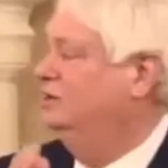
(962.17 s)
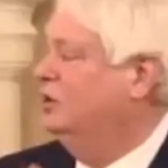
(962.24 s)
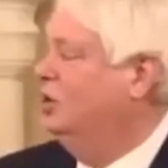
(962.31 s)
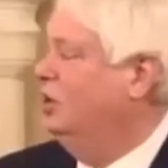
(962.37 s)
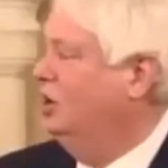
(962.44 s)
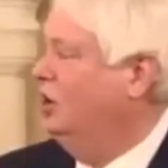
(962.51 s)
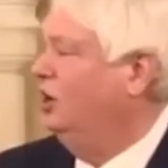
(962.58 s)

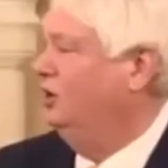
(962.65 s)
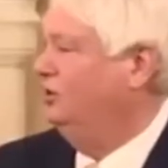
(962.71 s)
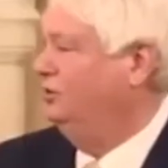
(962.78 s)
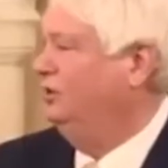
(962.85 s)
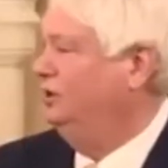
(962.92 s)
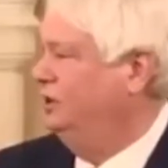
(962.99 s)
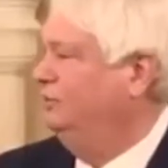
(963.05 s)
and
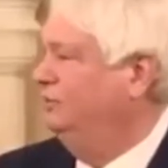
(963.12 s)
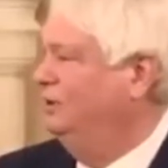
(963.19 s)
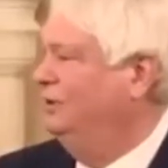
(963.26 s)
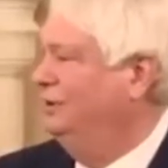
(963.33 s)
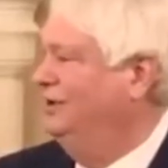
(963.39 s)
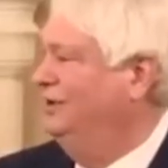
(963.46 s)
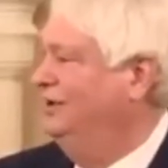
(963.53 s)
call on
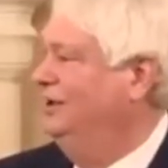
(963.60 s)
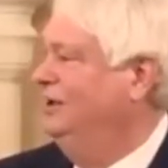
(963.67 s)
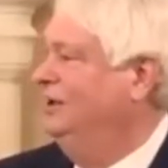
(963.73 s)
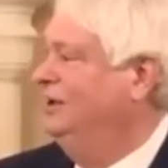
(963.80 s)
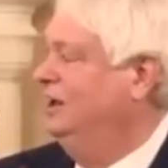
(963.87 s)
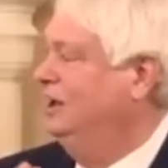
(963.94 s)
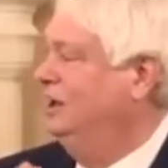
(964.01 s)
him
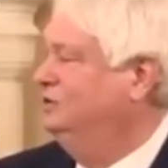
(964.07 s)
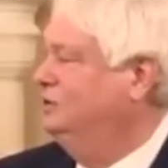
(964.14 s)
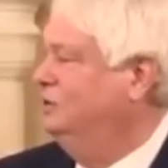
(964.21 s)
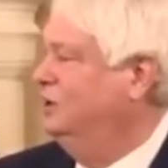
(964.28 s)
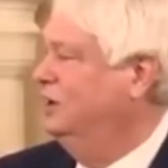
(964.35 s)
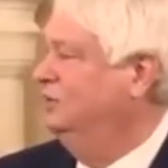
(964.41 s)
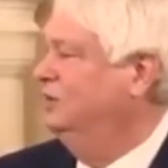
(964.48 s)

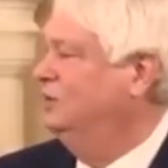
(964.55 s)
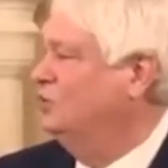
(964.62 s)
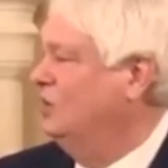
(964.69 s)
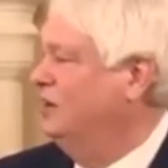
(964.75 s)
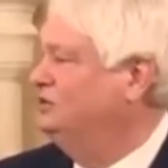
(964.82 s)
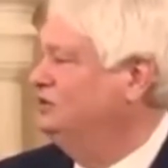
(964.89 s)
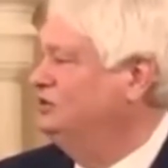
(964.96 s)
to come
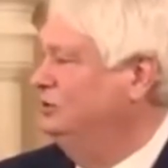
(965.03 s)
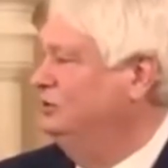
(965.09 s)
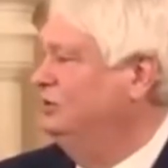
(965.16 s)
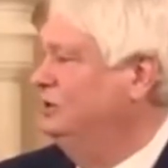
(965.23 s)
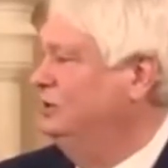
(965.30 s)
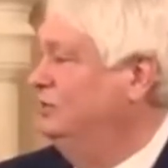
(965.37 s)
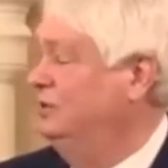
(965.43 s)
and
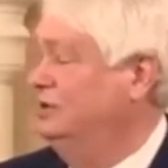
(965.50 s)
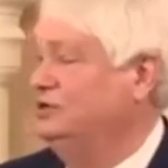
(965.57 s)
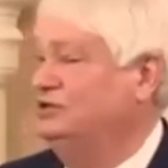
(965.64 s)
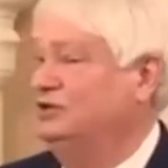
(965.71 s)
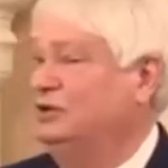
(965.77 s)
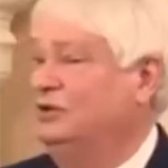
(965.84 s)
rescue them,